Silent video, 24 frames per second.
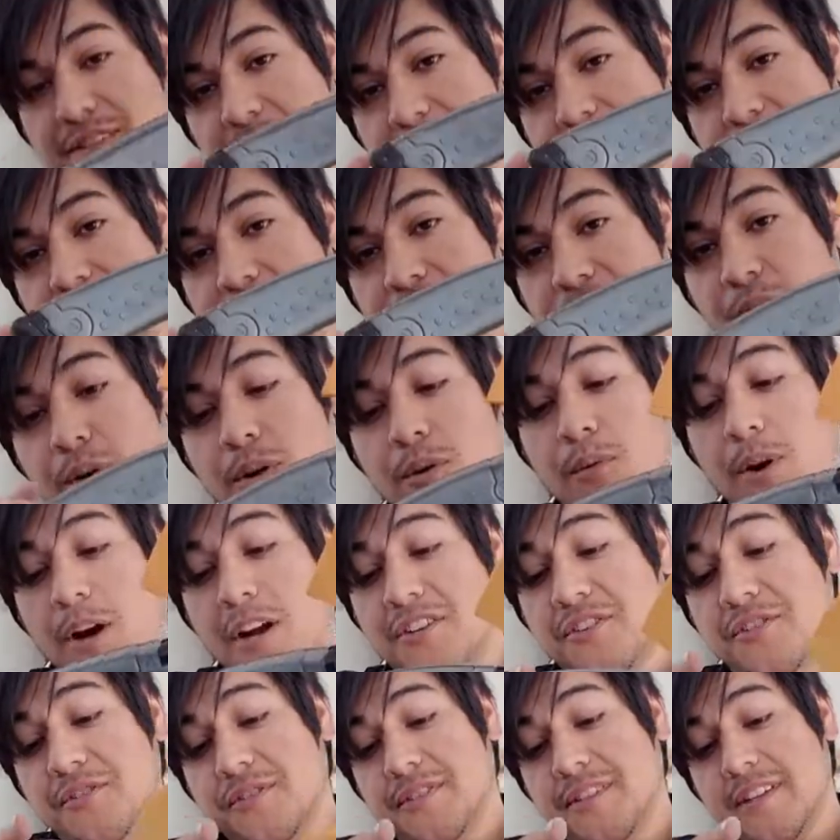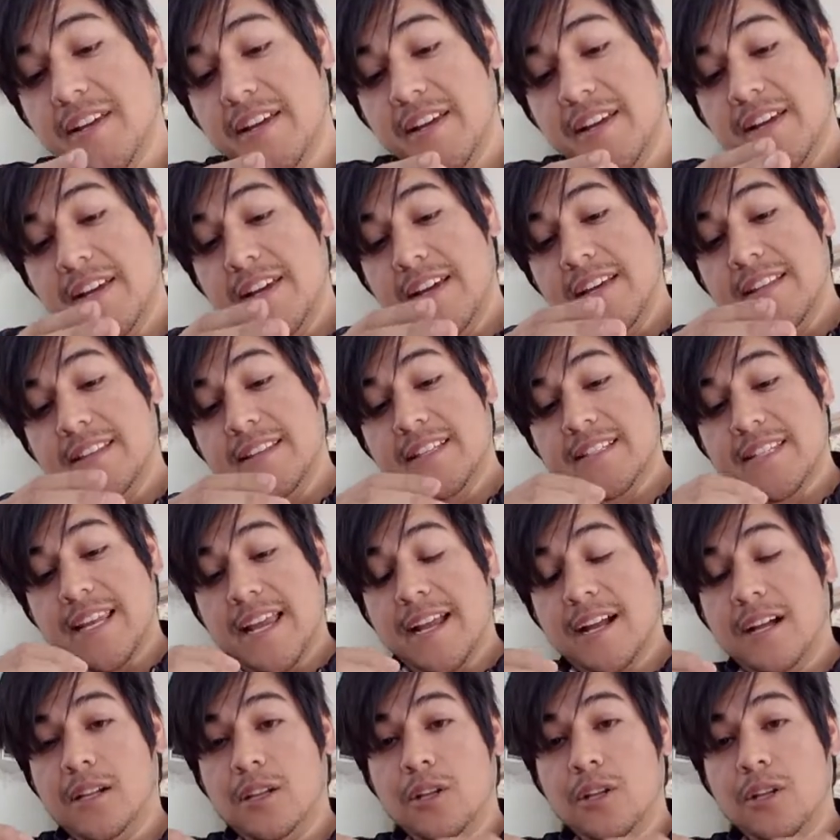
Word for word: that's on four washers. This ain't